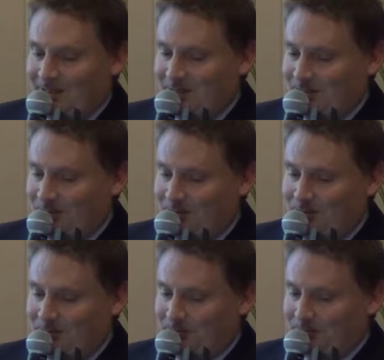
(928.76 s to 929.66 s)

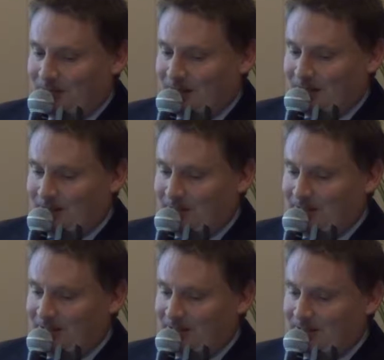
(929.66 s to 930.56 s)
So
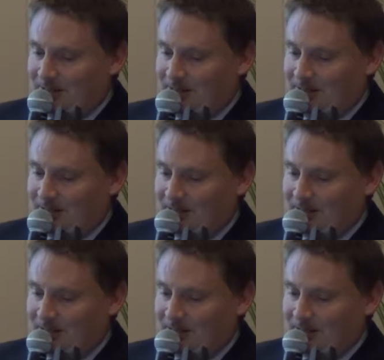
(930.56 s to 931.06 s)
money is the legal